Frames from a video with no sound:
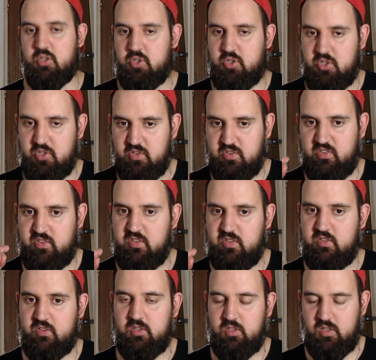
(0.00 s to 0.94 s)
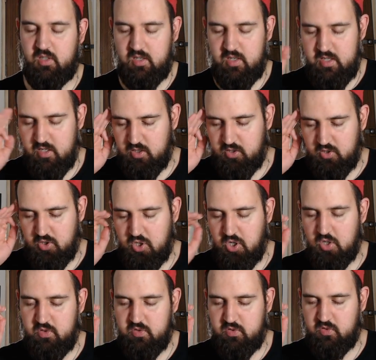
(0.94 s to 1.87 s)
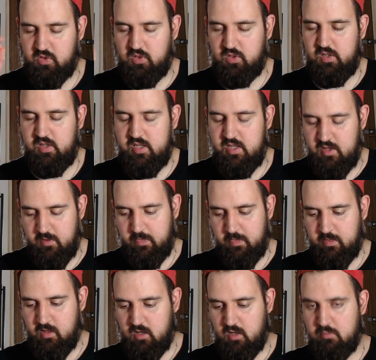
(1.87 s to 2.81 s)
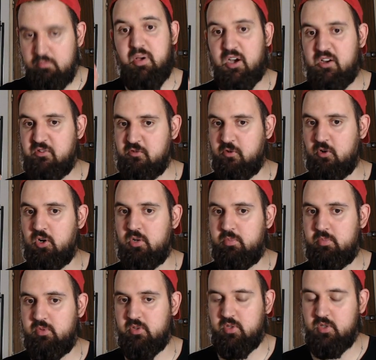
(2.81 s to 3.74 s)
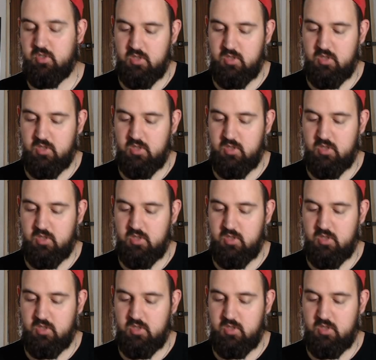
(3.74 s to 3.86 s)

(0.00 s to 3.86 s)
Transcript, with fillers: consistently and constantly performed